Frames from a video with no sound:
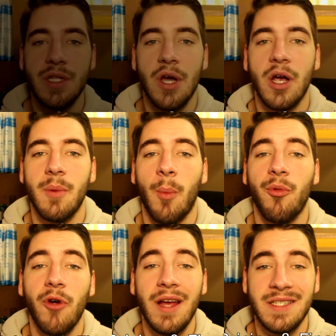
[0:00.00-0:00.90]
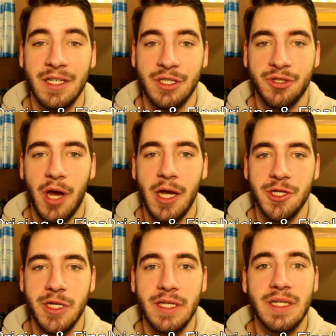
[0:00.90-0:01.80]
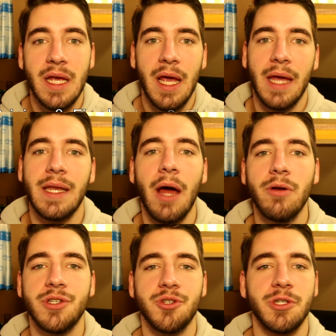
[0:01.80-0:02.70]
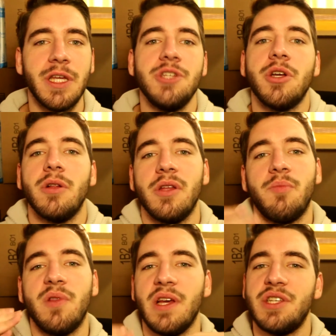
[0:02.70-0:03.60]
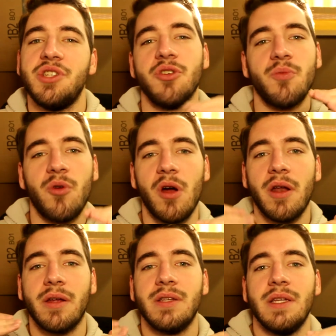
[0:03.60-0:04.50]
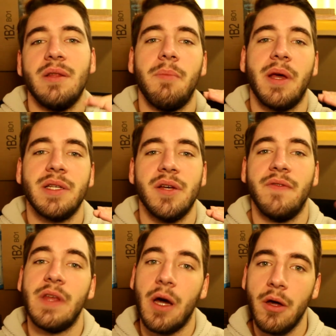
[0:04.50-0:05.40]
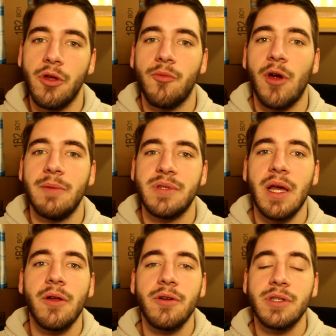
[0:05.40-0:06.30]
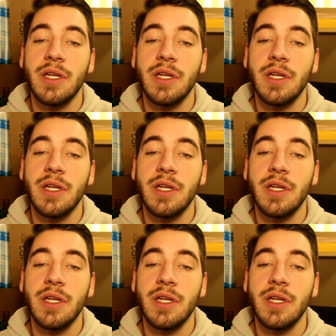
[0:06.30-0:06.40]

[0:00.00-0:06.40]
talk about pricing strategies and how to strategically place your product in the mix of the other prime sellers,